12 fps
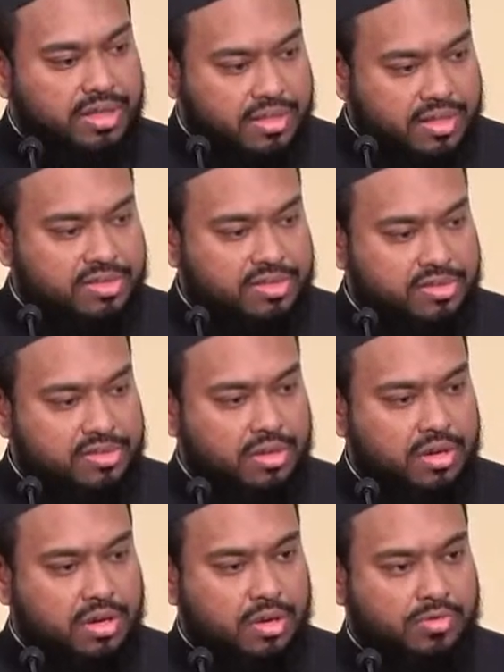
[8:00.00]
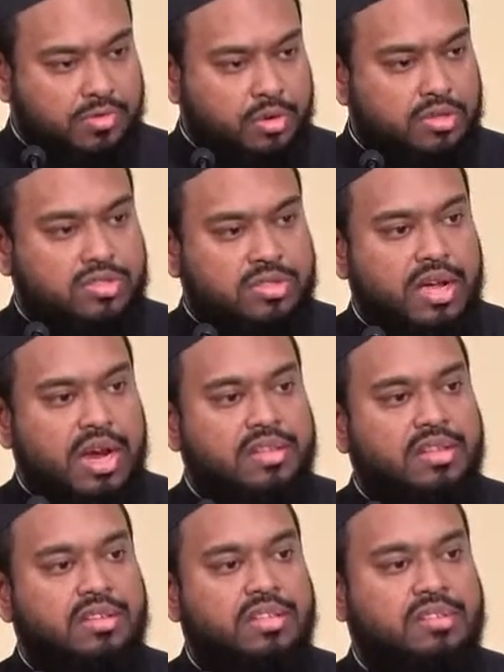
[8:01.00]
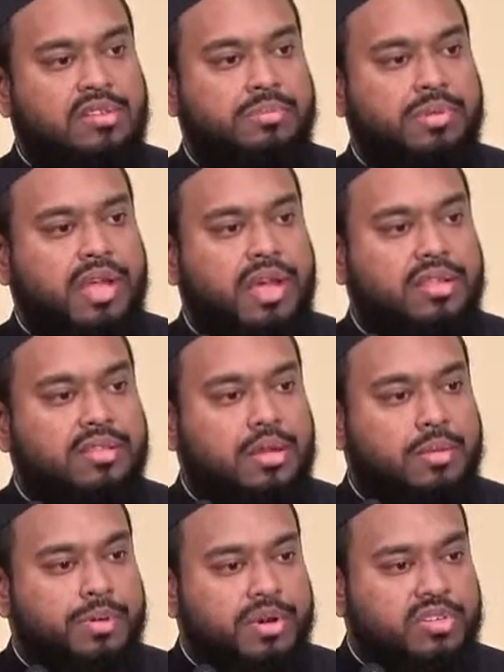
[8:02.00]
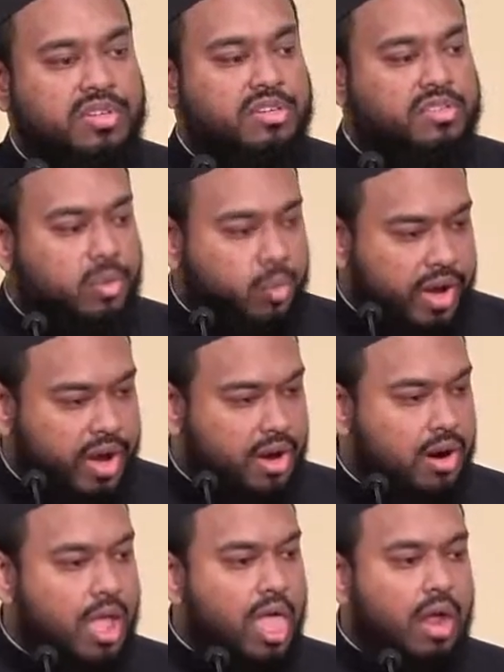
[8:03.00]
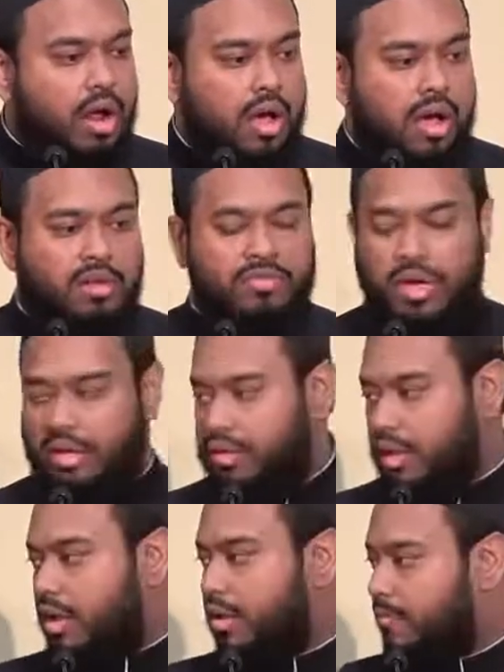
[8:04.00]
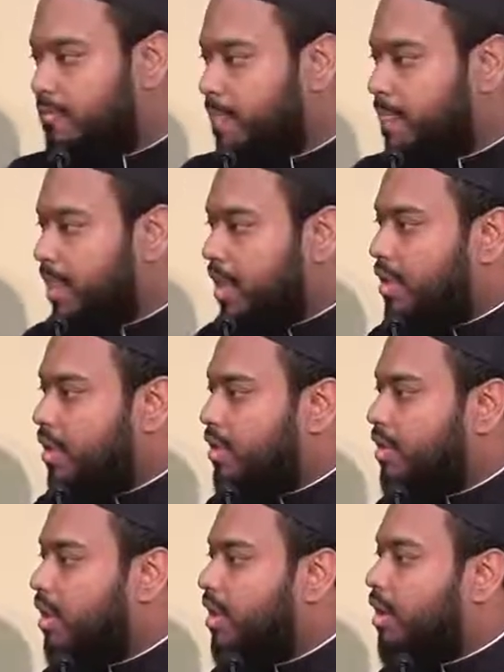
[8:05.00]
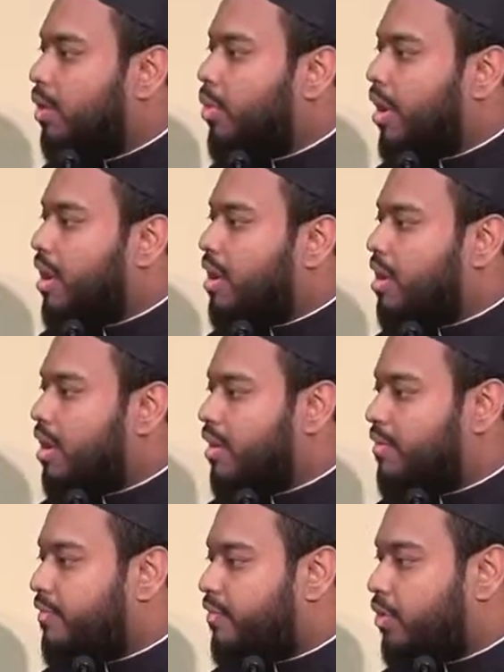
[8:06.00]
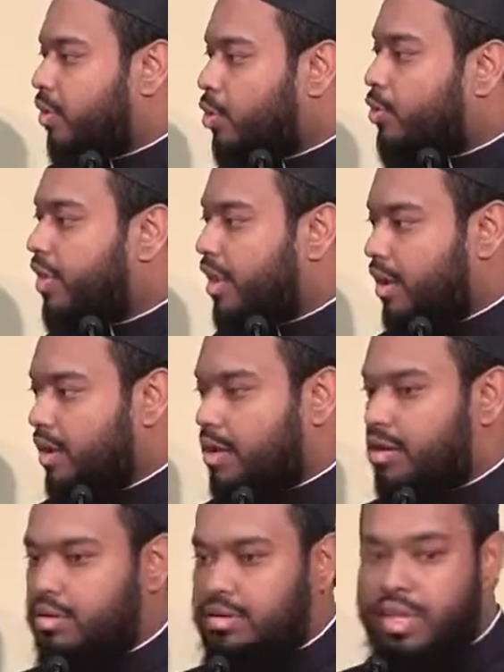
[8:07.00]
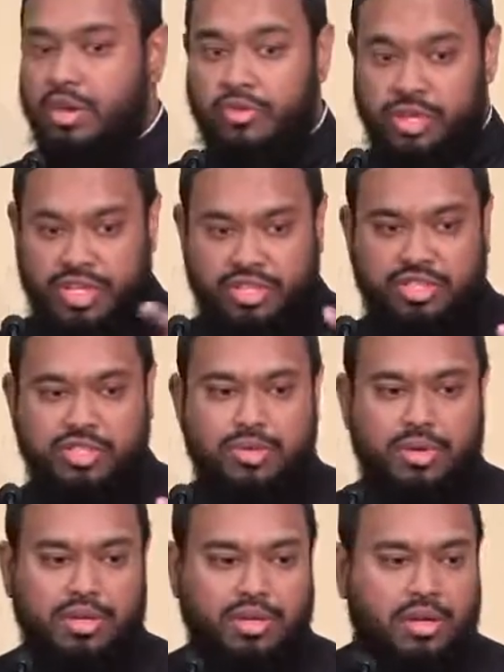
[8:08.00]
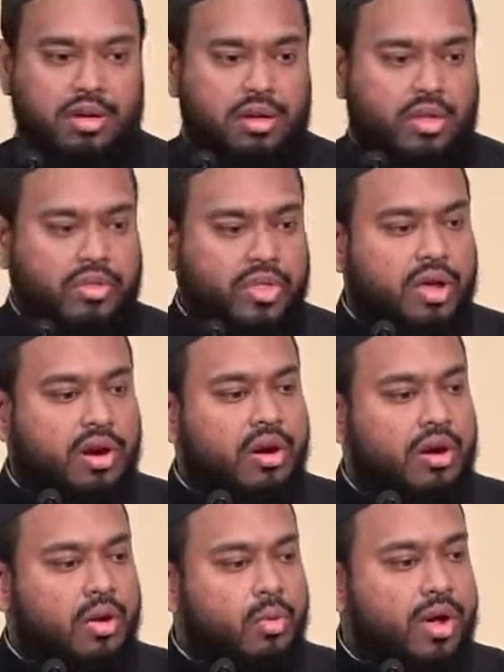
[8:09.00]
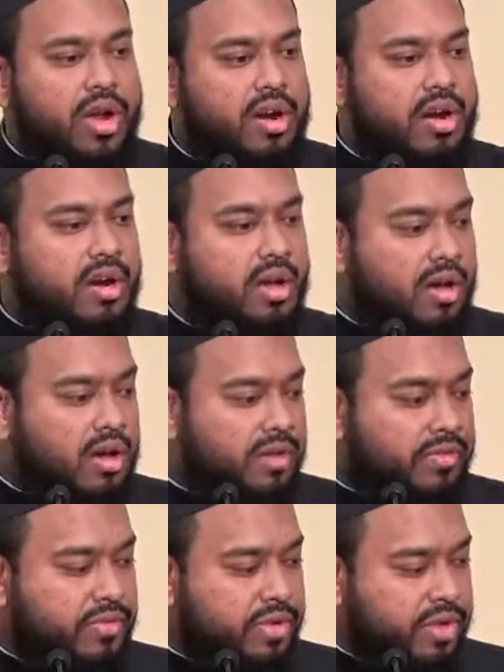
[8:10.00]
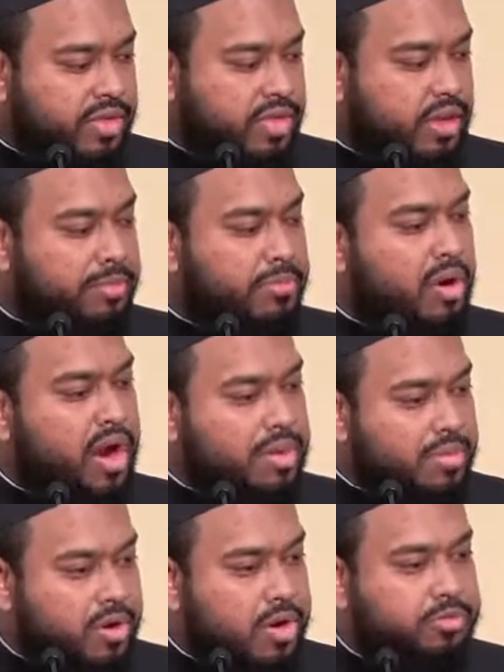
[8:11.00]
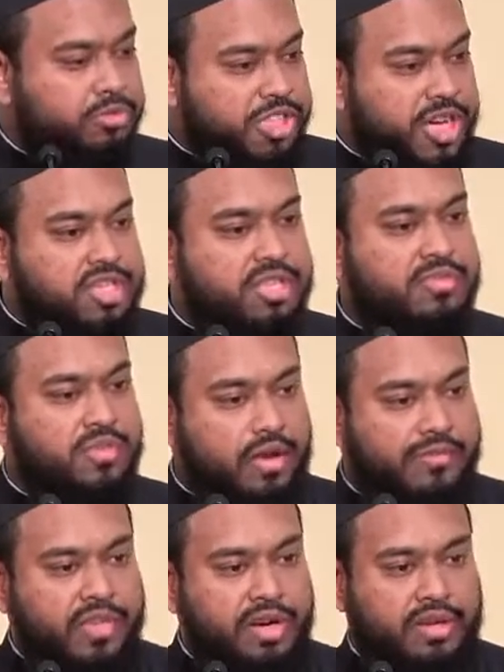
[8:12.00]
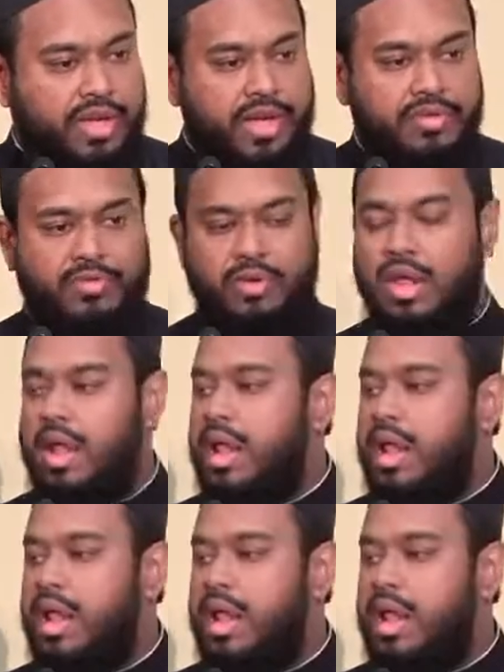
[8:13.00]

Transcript: this, of course, the hadith is implying that a person is aware of Allah. They are aware of who they are in relation to Allah. They are aware of the primary objective of their life.